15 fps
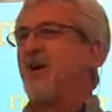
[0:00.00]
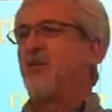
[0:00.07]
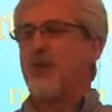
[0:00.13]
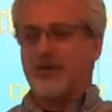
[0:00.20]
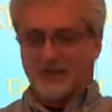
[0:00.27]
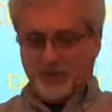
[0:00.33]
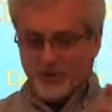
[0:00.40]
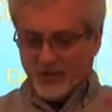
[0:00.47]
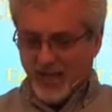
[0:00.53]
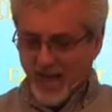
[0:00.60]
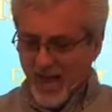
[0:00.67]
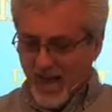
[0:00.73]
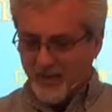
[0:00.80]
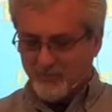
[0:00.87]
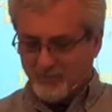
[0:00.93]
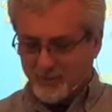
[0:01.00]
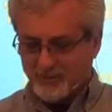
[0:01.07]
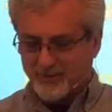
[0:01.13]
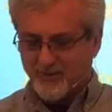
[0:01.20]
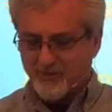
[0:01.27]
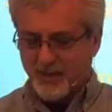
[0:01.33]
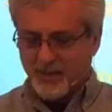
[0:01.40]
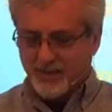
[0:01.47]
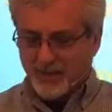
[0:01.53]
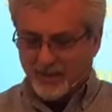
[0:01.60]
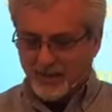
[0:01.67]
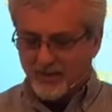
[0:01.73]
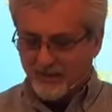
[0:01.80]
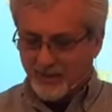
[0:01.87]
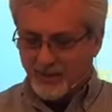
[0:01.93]
what's going to happen
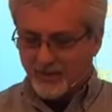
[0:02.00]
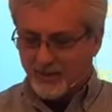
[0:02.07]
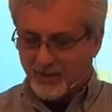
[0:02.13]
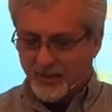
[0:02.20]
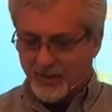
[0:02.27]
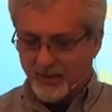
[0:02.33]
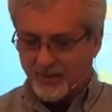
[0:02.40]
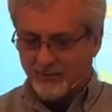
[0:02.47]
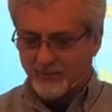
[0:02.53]
in their life.